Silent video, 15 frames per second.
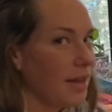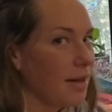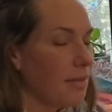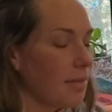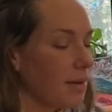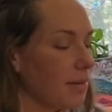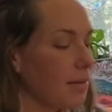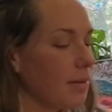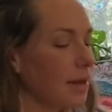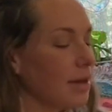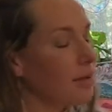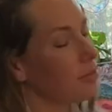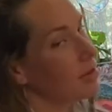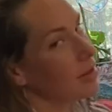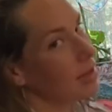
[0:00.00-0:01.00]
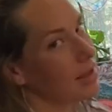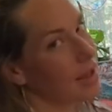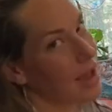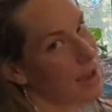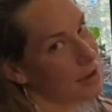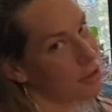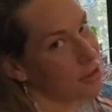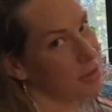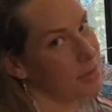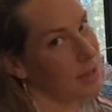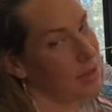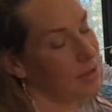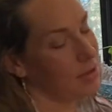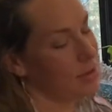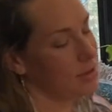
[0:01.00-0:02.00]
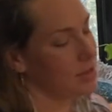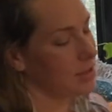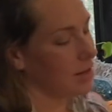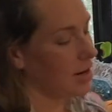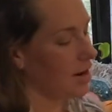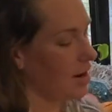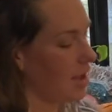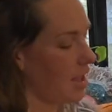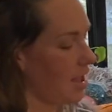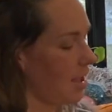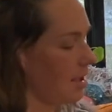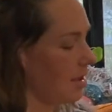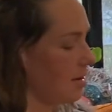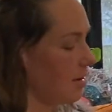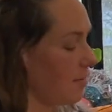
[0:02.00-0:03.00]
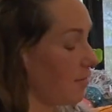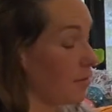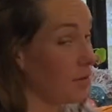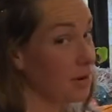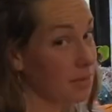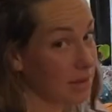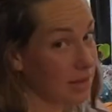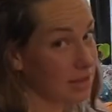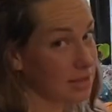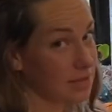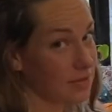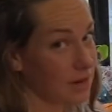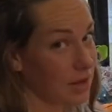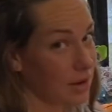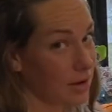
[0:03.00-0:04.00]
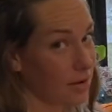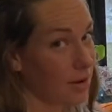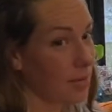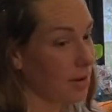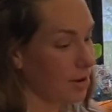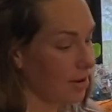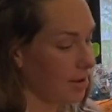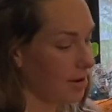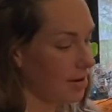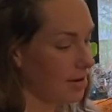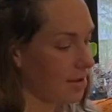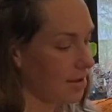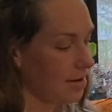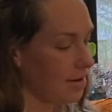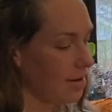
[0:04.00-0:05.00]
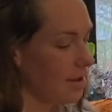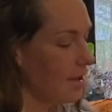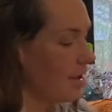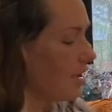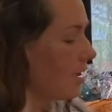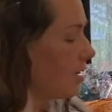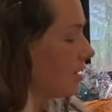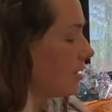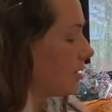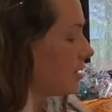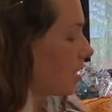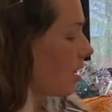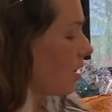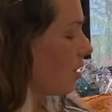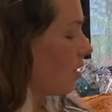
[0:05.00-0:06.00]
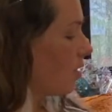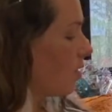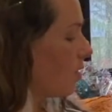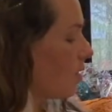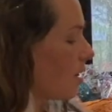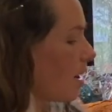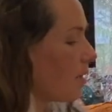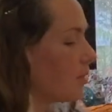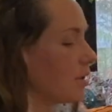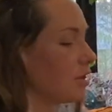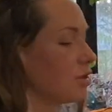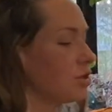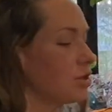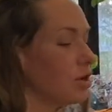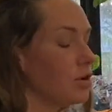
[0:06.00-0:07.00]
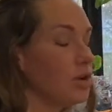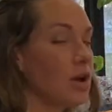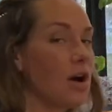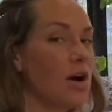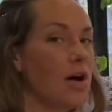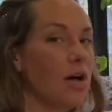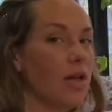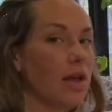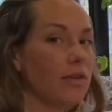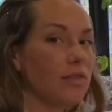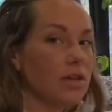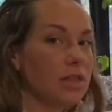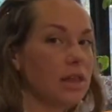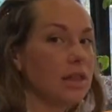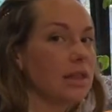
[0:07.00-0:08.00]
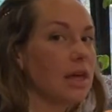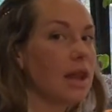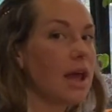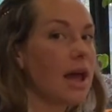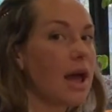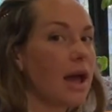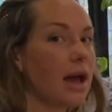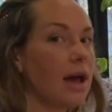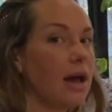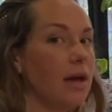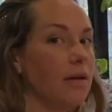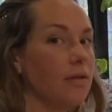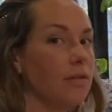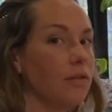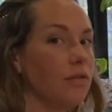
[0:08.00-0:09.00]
we could really actually be closer, and if I want to make this video, I better get it done. So I want to show y'all everything that I have